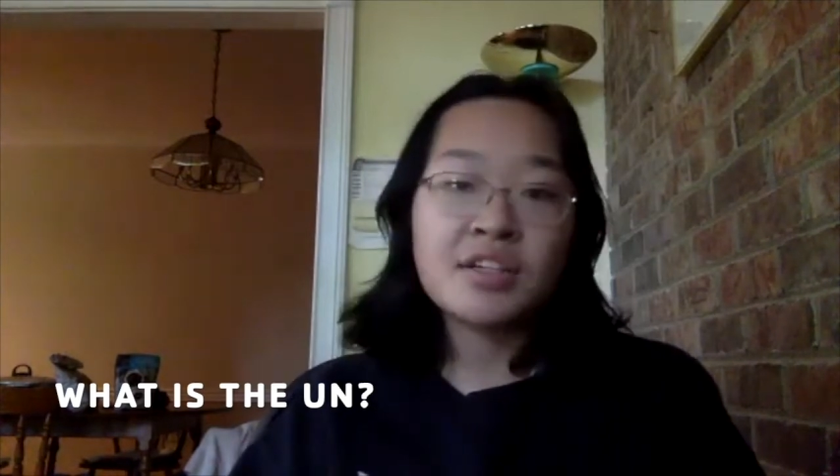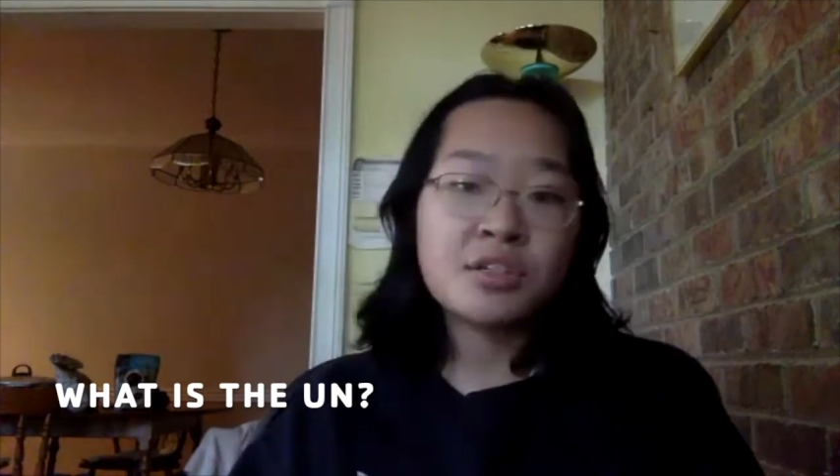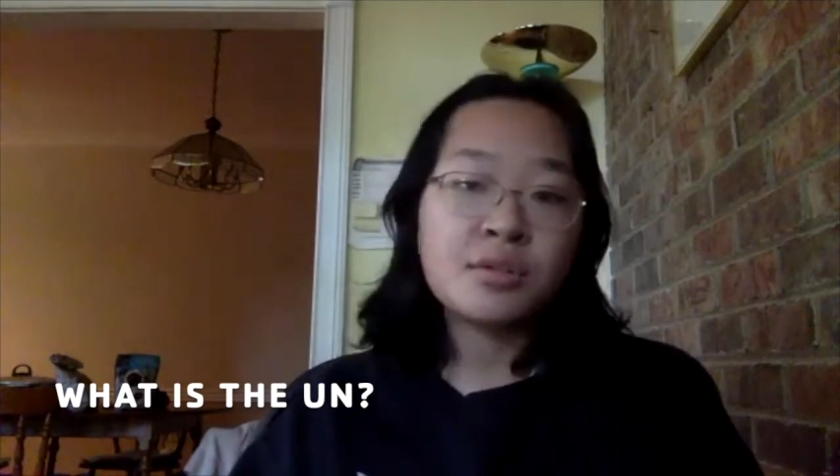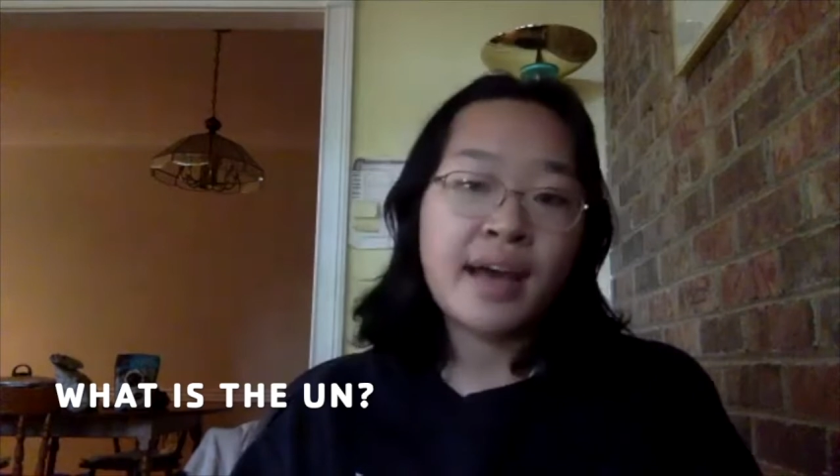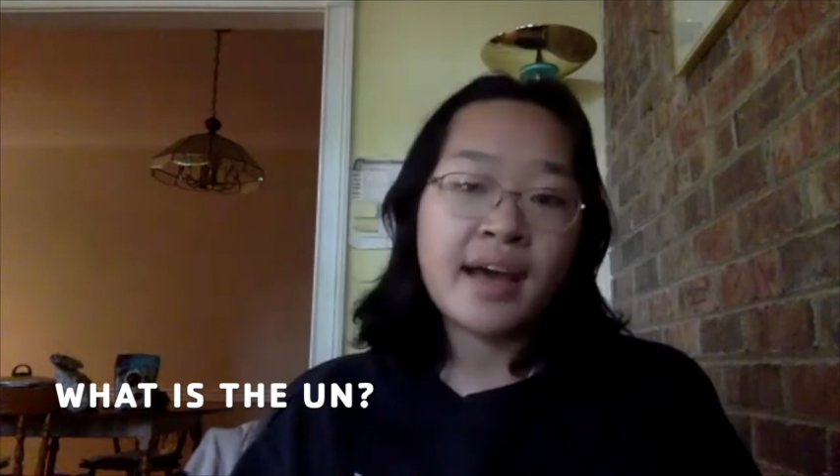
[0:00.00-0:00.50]

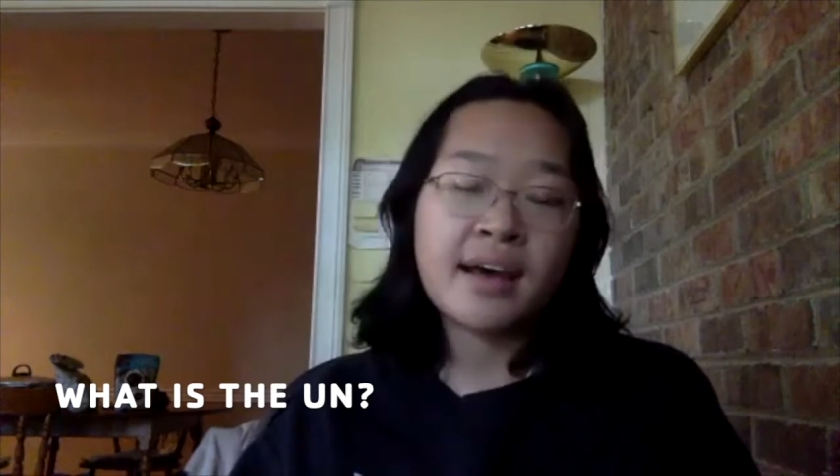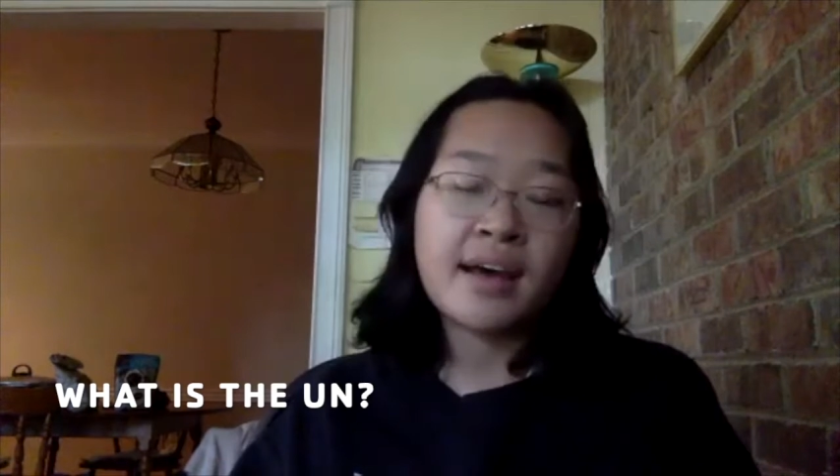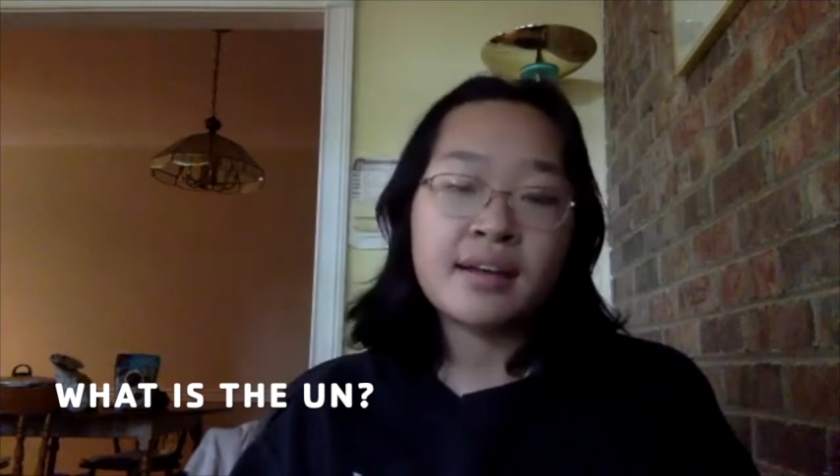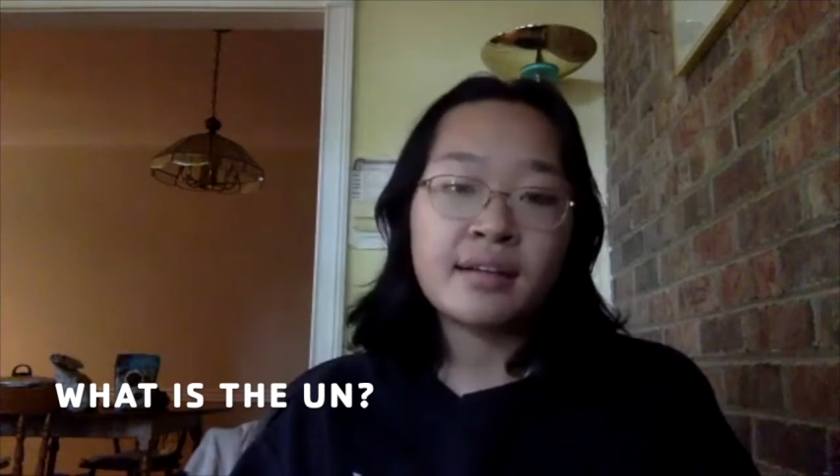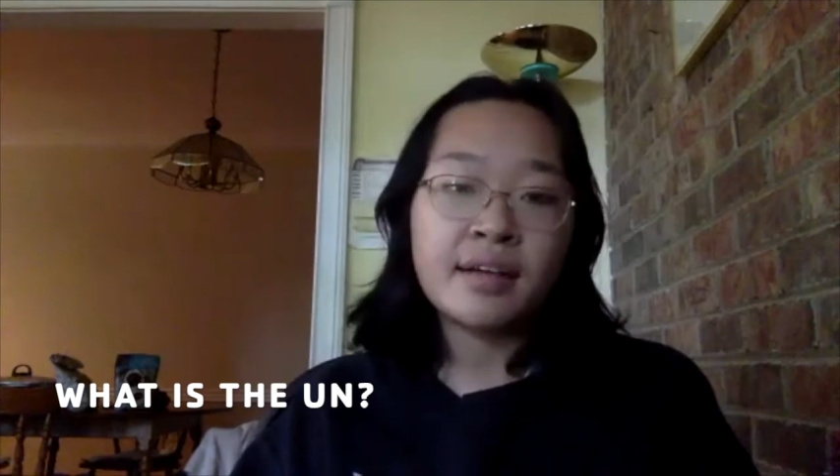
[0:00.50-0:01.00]
do
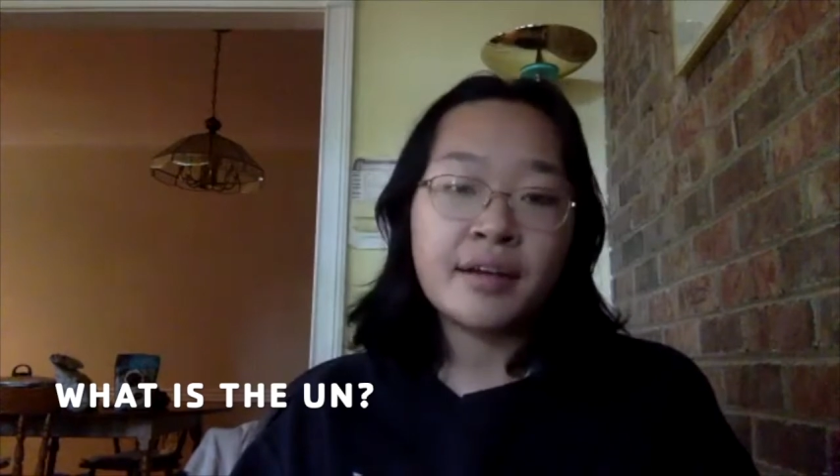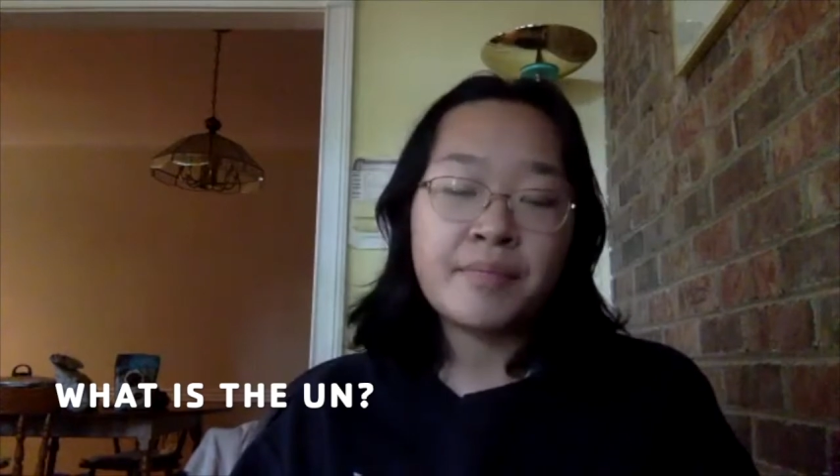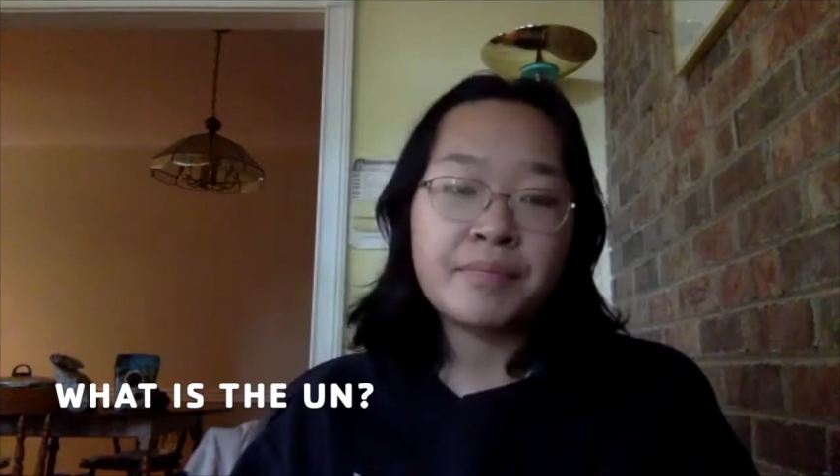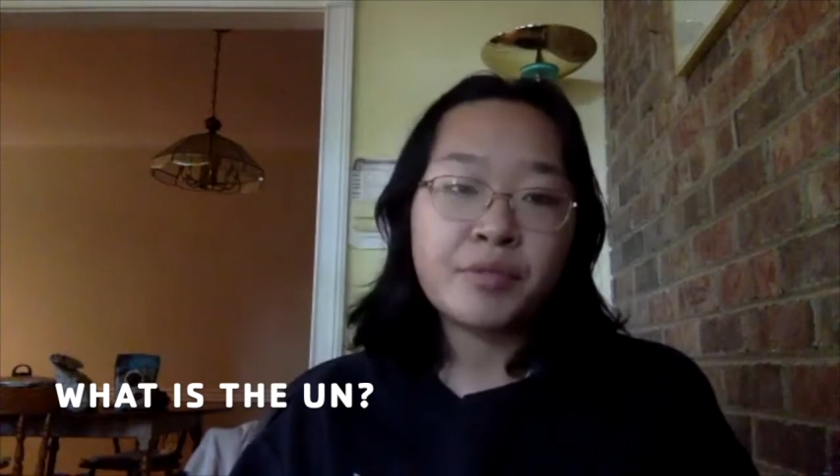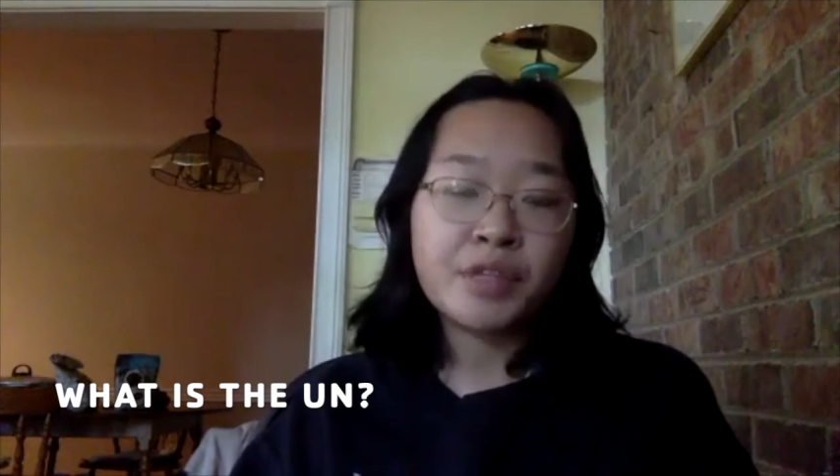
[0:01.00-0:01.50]

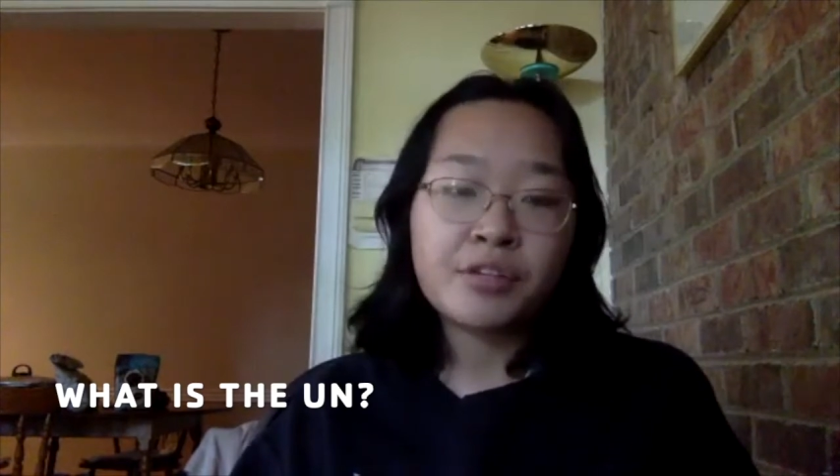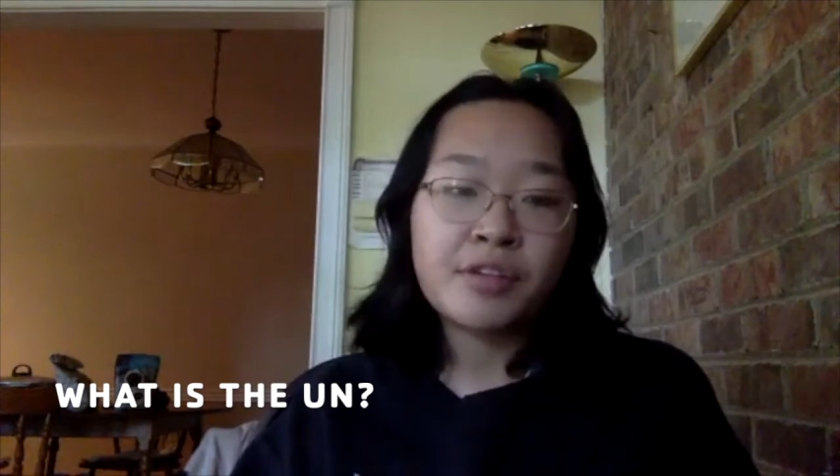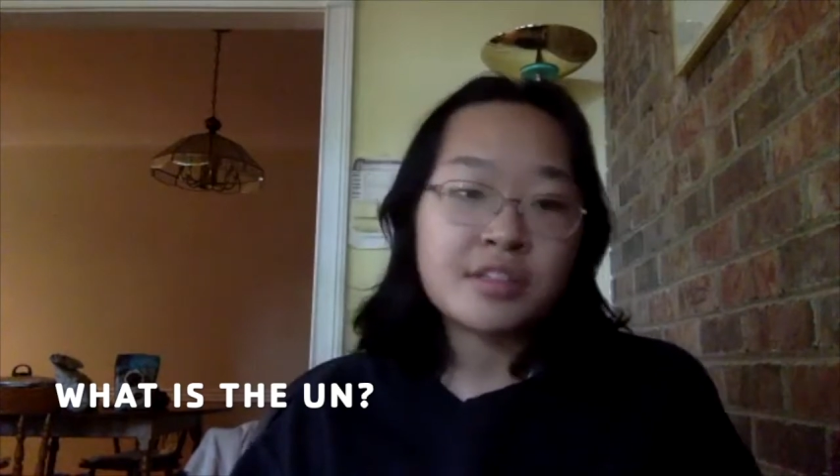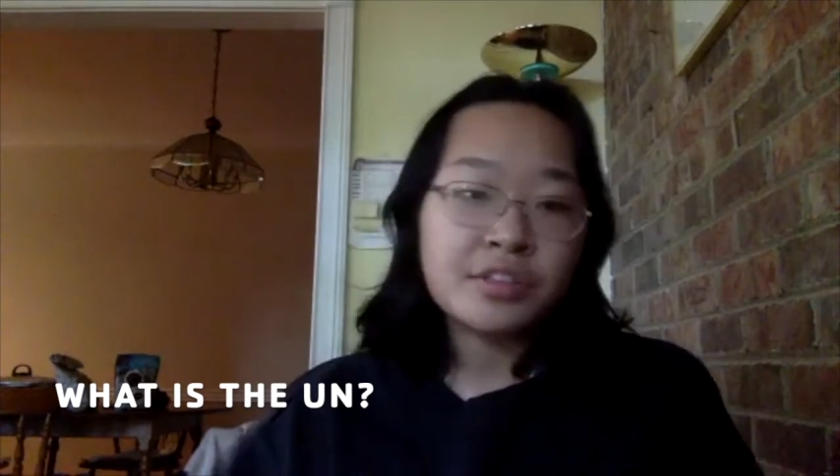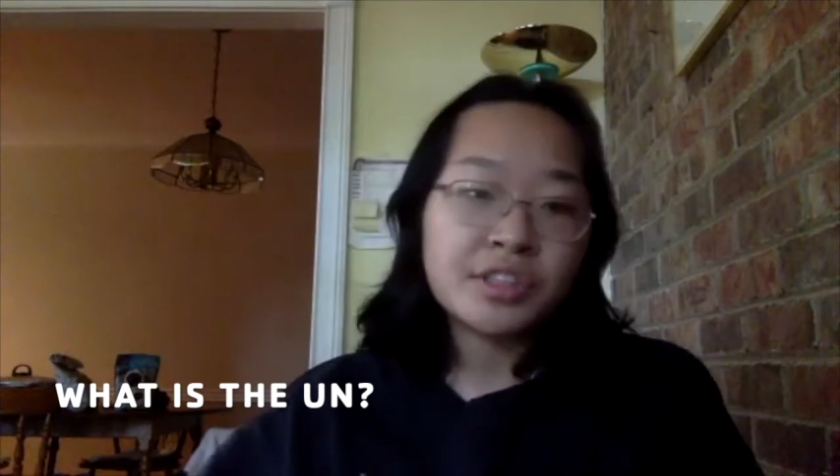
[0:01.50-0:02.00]
with your
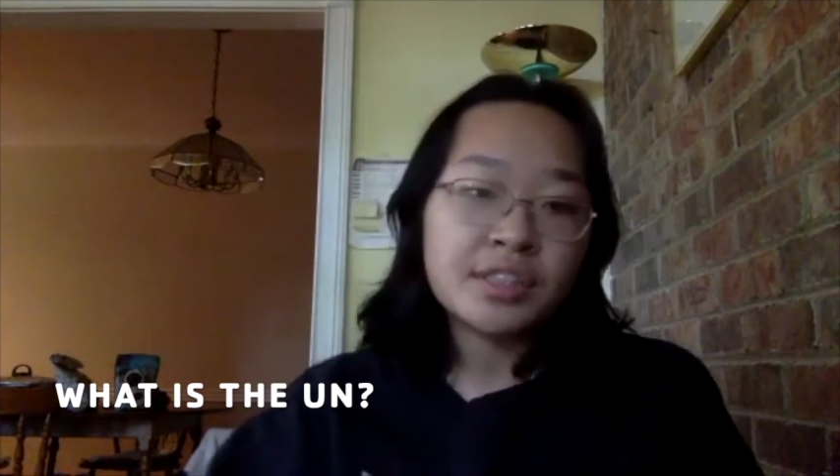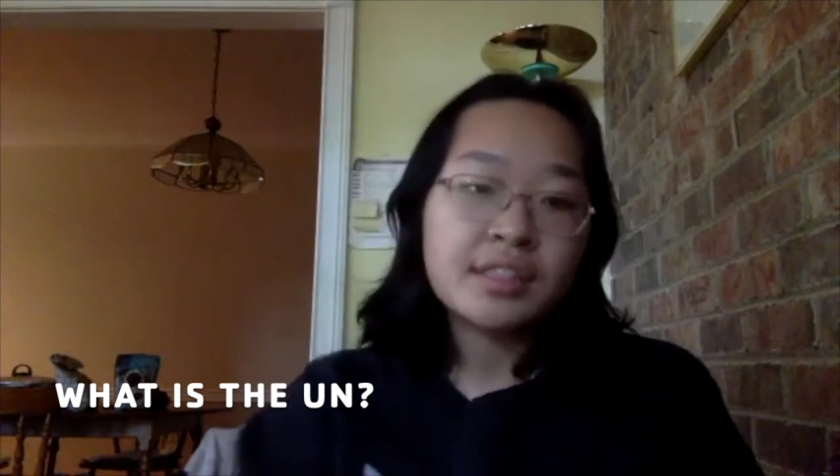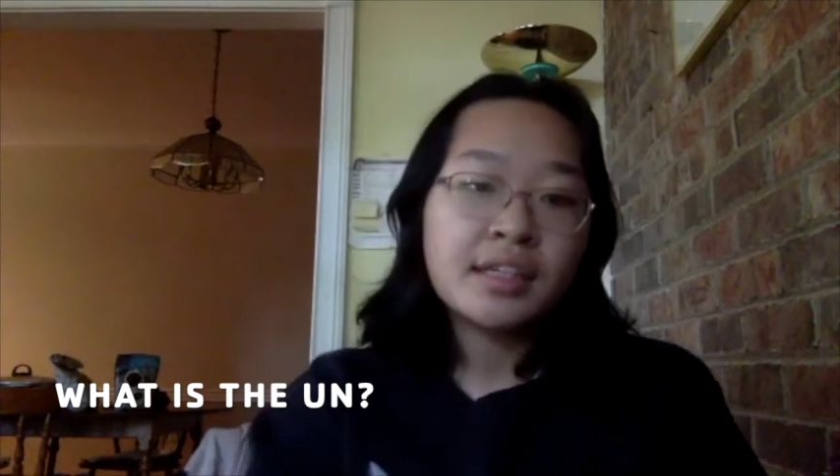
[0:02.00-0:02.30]
resolution.